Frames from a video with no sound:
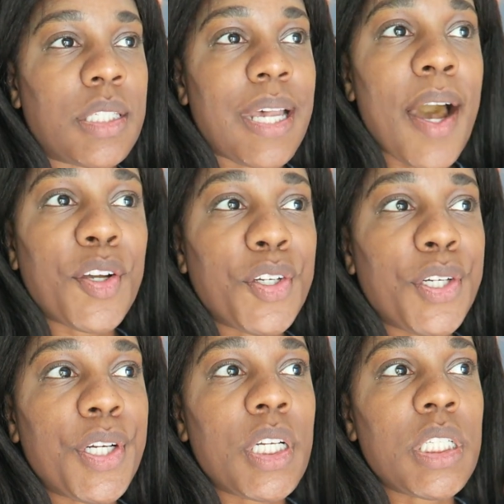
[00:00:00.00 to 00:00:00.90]

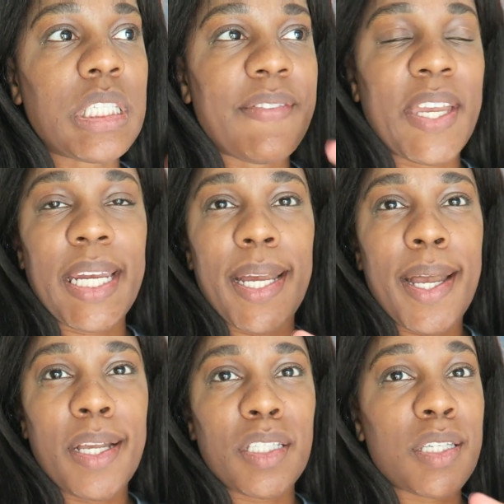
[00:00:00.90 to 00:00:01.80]
soccer, Savannah
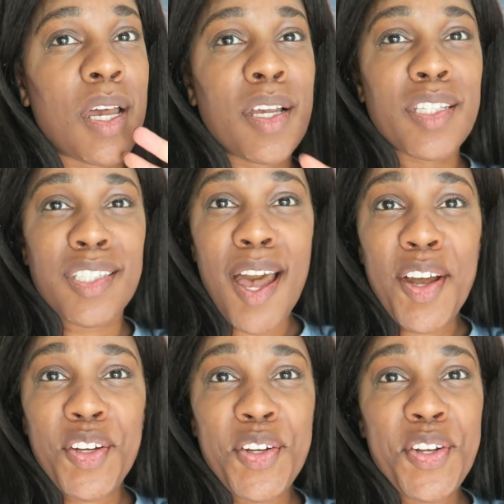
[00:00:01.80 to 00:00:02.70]
has
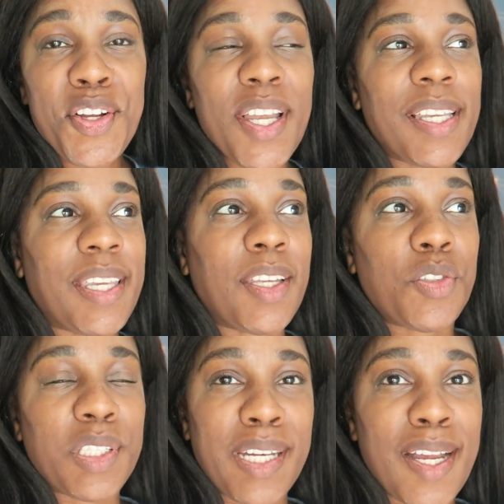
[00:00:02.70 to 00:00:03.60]
soccer,
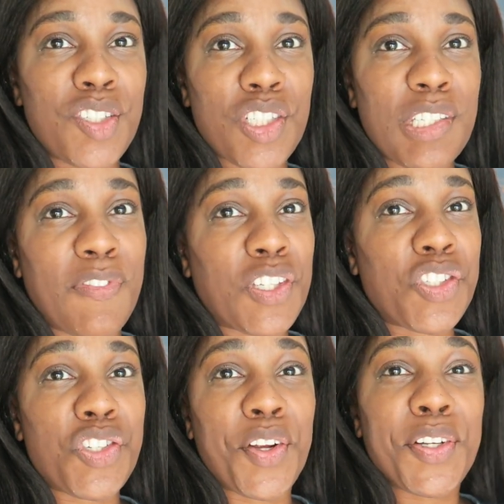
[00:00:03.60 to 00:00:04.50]
Kendall and I just
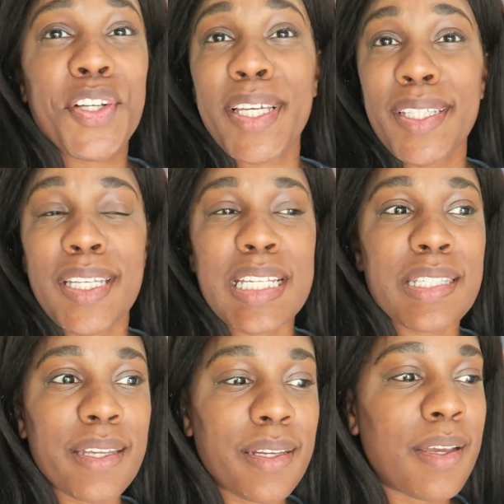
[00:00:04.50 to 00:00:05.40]
finished our cooking
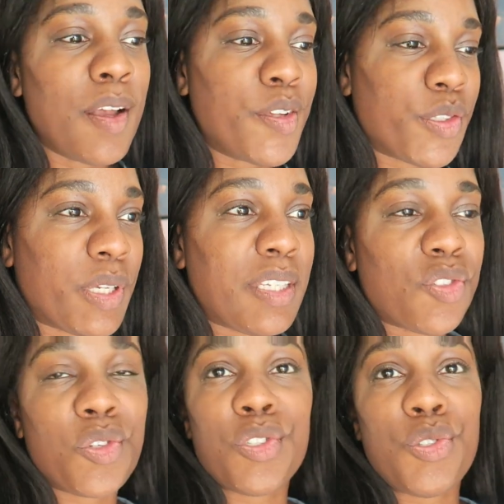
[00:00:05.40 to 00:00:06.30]
lesson, so he's
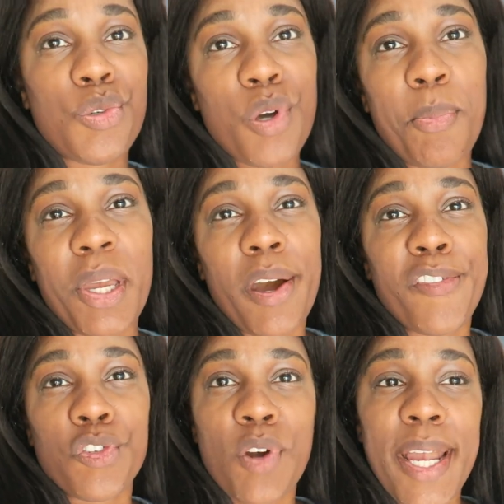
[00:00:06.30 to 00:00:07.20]
gonna do a bit
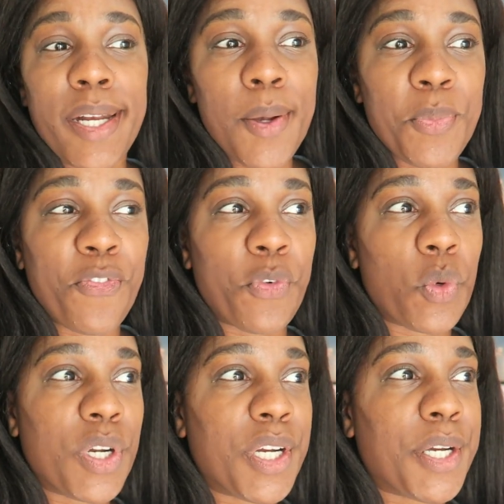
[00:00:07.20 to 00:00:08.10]
of a write-up
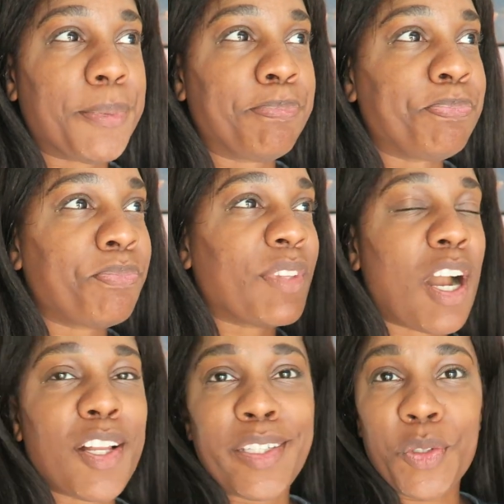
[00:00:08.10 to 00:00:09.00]
for
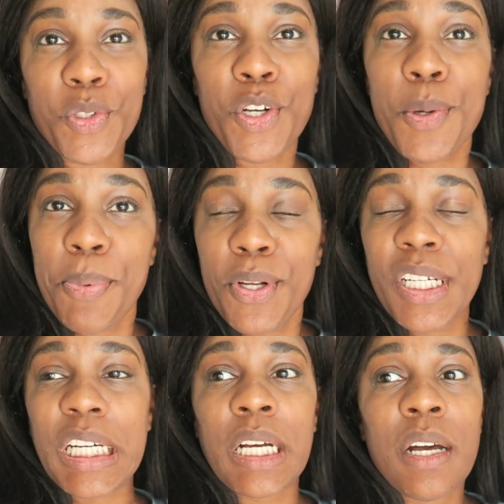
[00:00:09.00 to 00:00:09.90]
our little
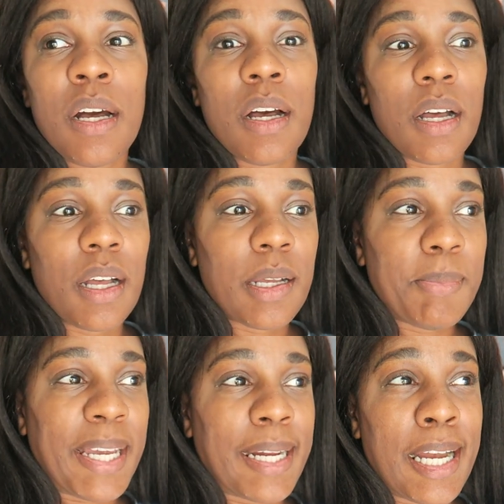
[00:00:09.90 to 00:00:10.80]
cookbook
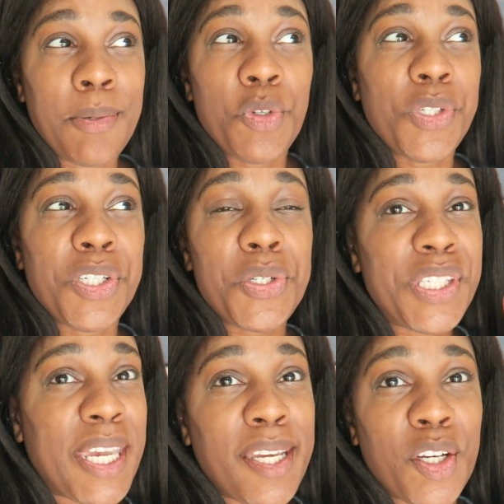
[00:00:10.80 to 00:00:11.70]
um, and I'm going to go
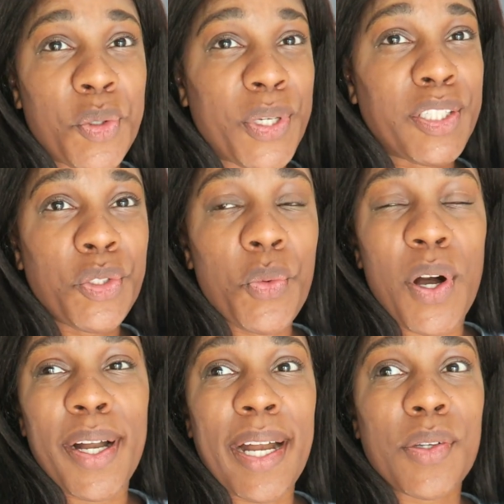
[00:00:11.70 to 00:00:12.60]
take a quick little
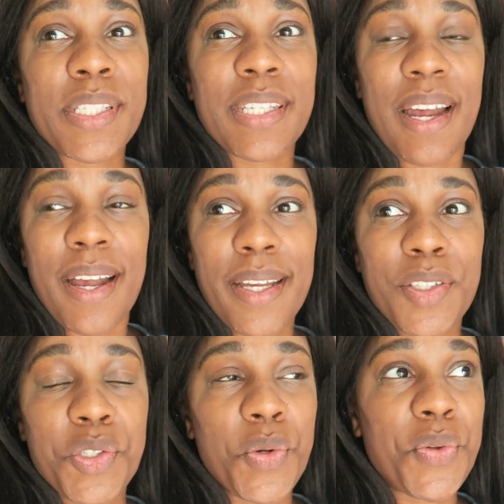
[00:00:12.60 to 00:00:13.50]
walk
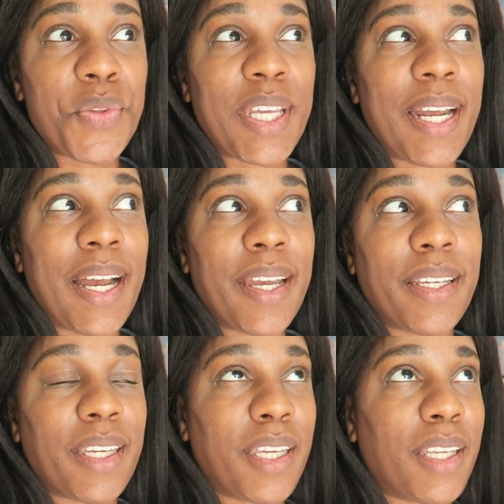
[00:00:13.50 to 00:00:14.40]
outside so that
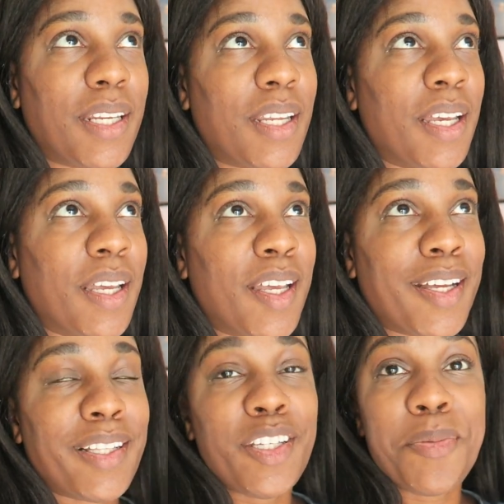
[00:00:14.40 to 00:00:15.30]
I can
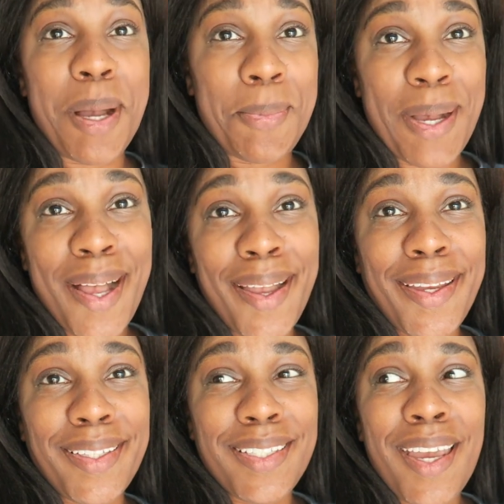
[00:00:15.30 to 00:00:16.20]
clear my
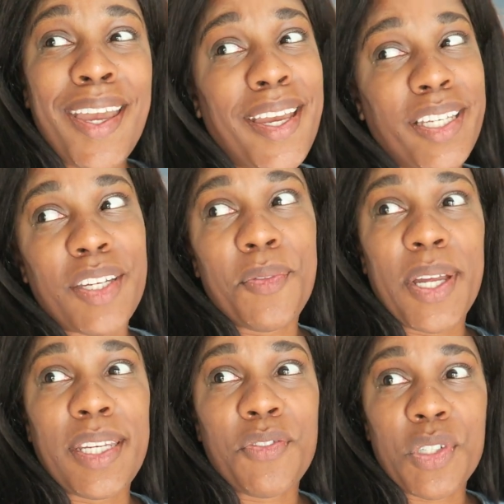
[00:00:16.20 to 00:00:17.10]
mind and get
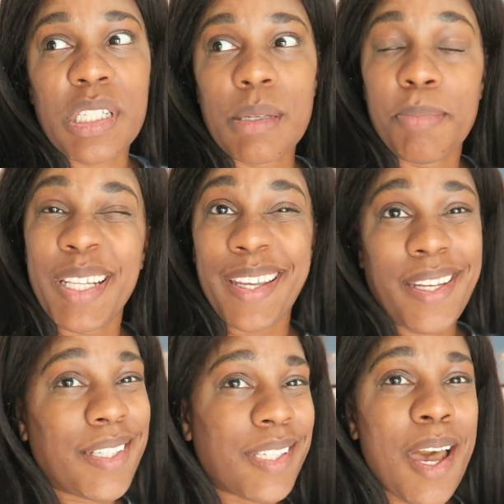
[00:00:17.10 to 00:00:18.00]
ready for some
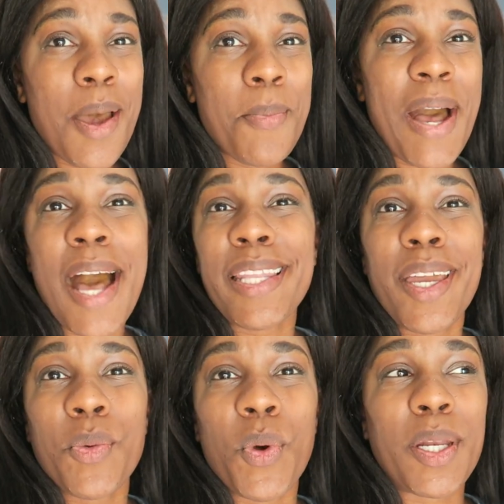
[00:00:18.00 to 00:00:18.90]
planning time. I
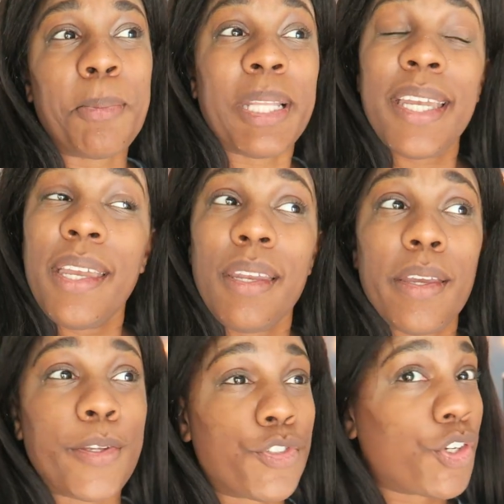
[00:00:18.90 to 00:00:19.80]
like want to plan
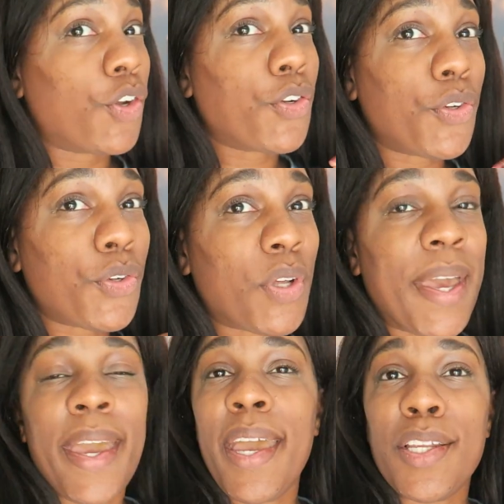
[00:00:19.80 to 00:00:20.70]
and journal
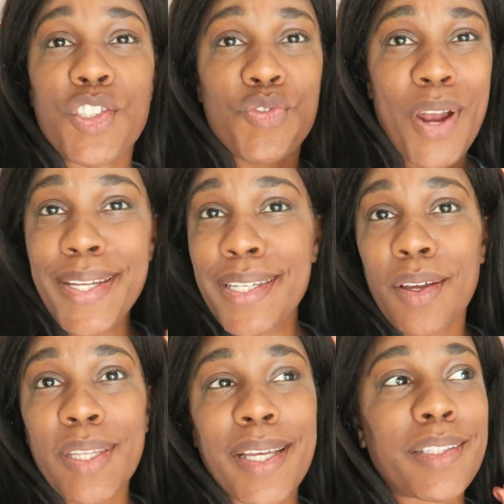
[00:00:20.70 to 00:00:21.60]
and just write
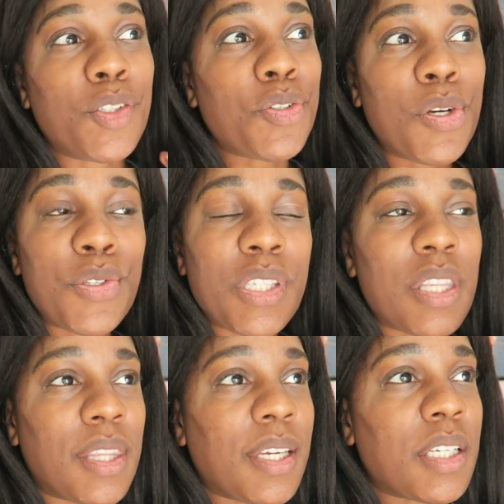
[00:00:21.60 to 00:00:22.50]
down like little notes
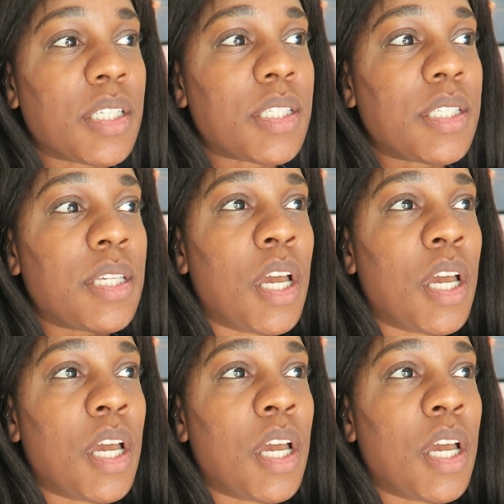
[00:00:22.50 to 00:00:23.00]
and things